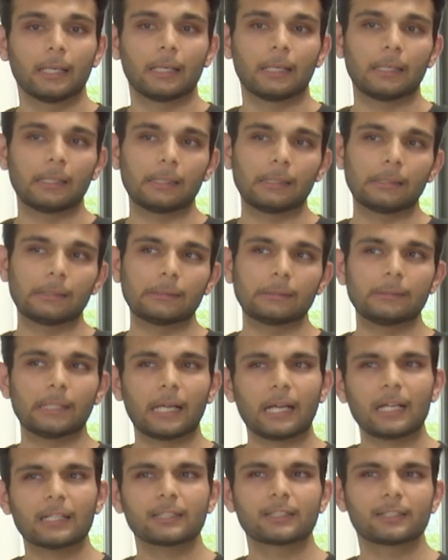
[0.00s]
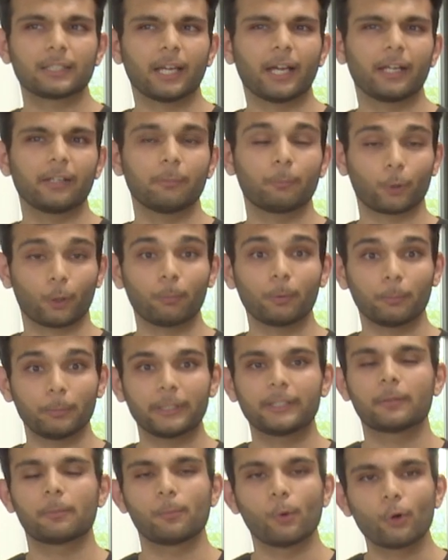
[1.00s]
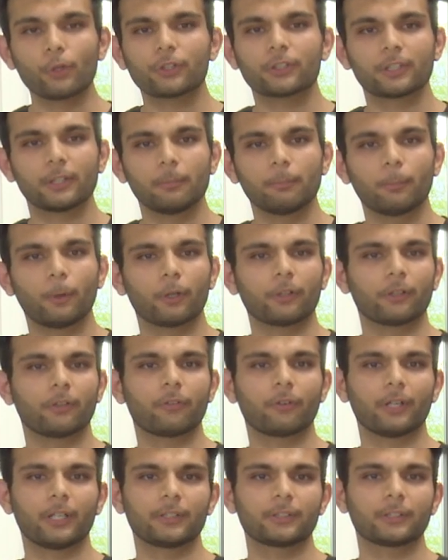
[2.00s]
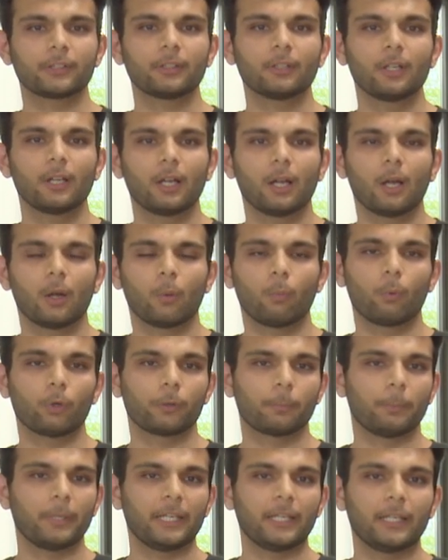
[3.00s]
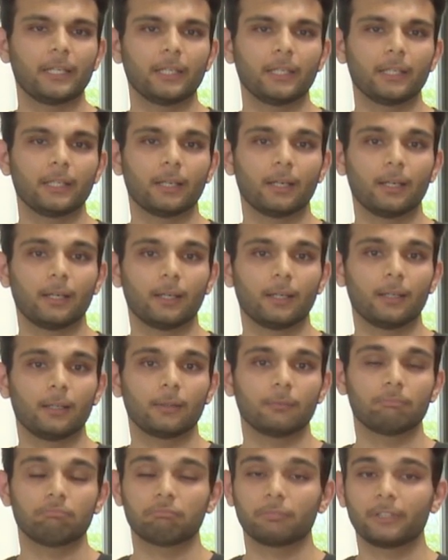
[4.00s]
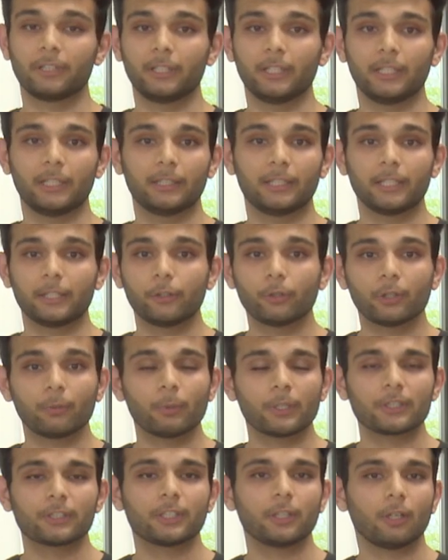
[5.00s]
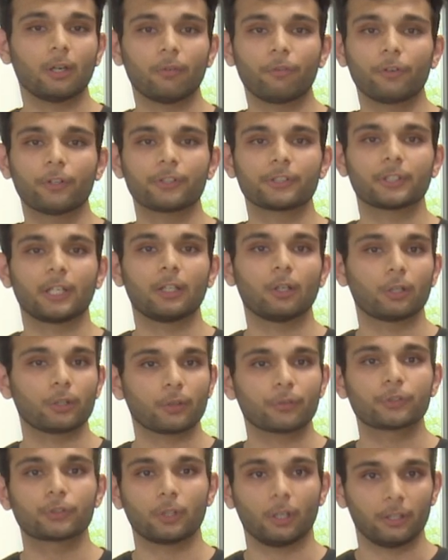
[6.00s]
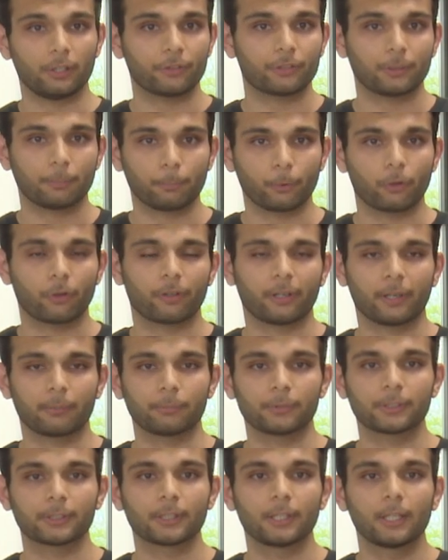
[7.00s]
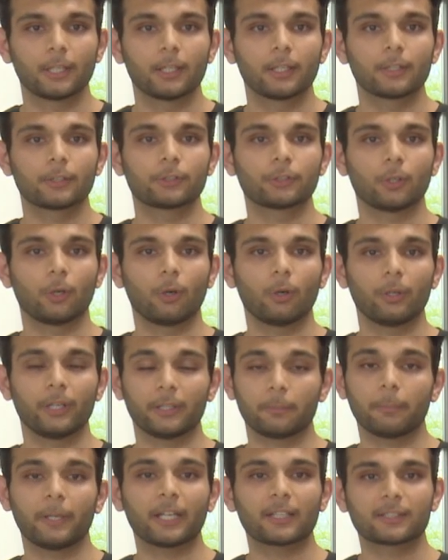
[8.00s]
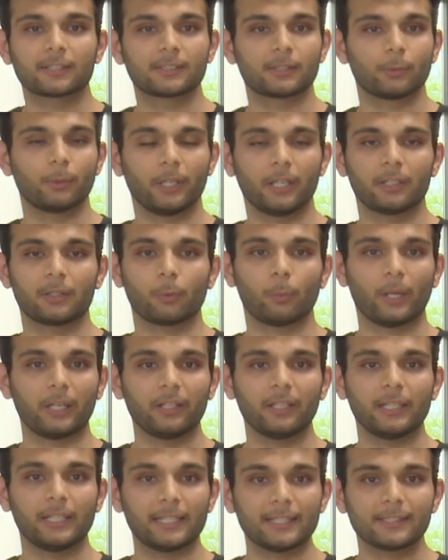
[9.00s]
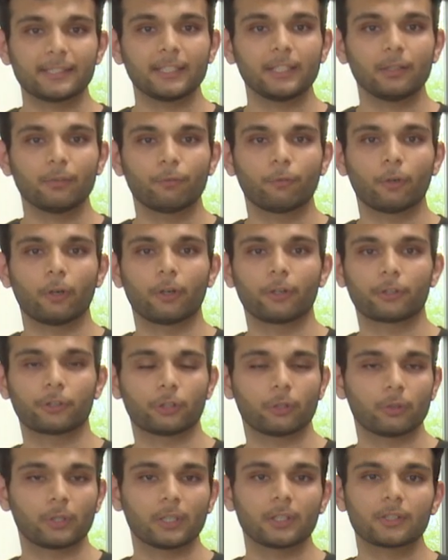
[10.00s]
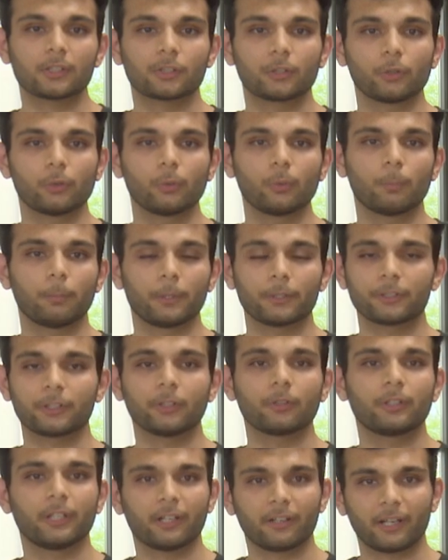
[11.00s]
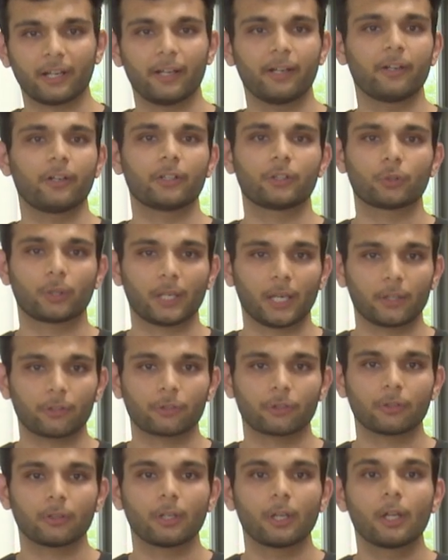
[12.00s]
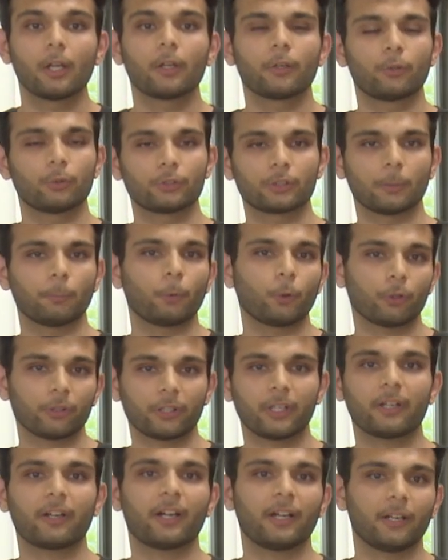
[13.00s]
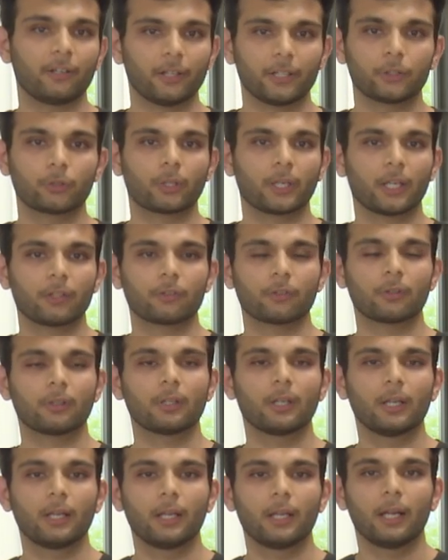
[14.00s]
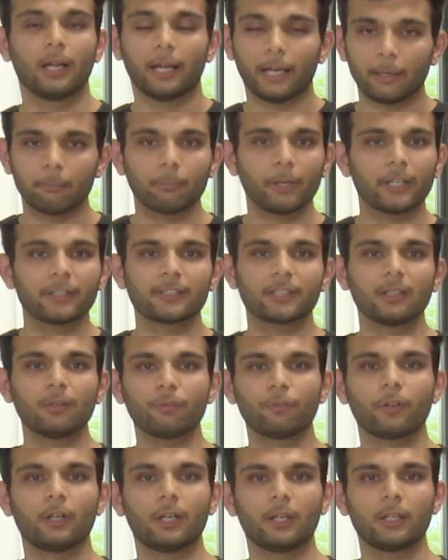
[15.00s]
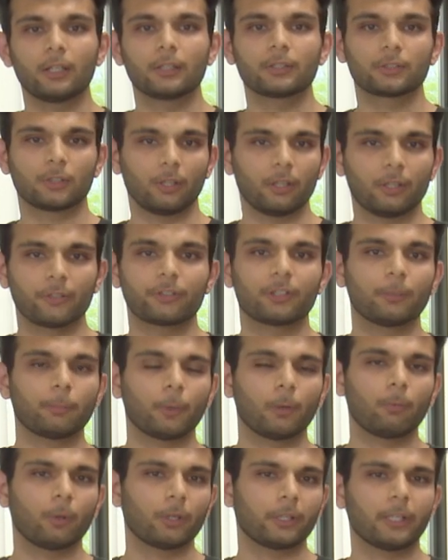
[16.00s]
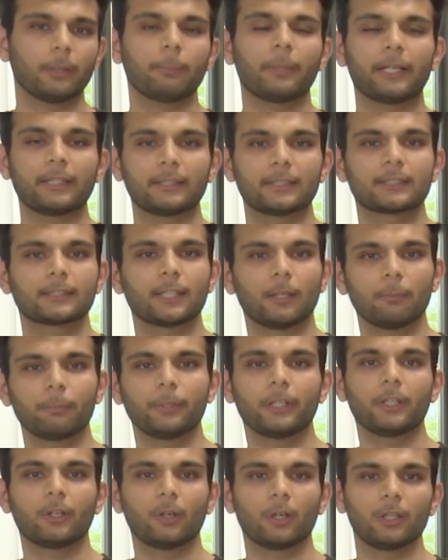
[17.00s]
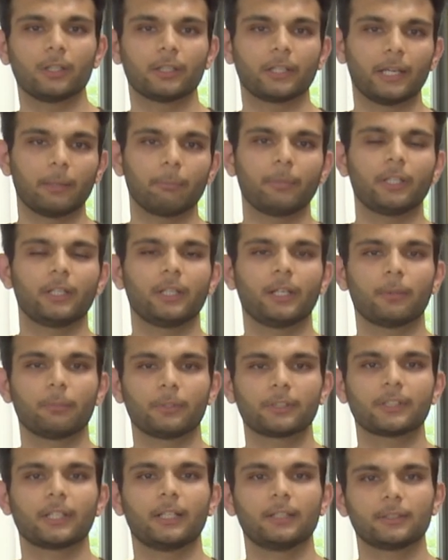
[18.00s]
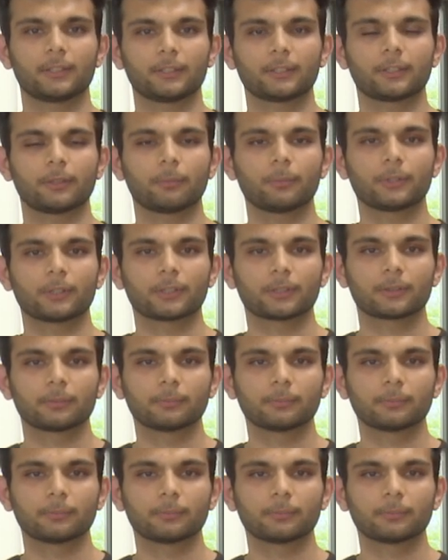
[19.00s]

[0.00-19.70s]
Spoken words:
Last and probably the most important reason would be the university offers a lot of scholarship programs. So it makes it very easy for students to pursue their higher education, to support their higher education. I'm myself a scholarship awardee by this company called MBDA Missile Systems.